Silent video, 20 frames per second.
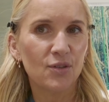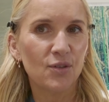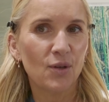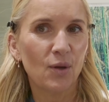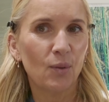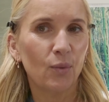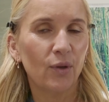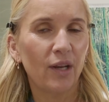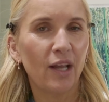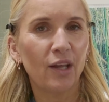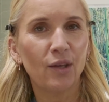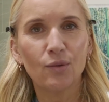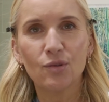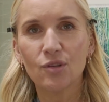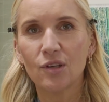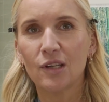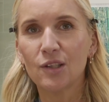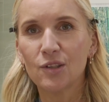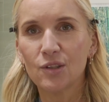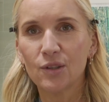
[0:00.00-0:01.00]
So what I
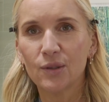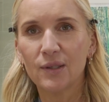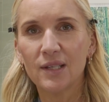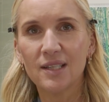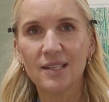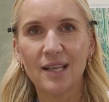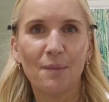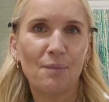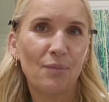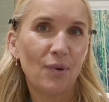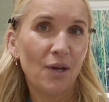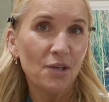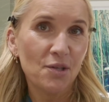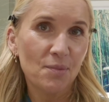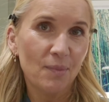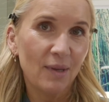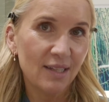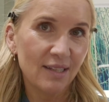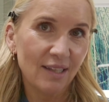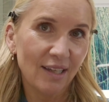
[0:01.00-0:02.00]
usually do is I
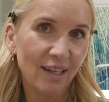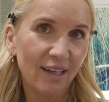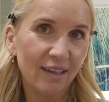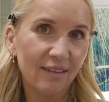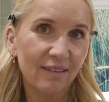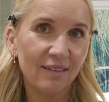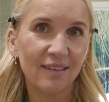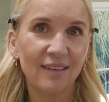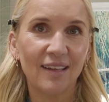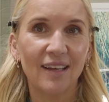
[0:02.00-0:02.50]
brush my teeth,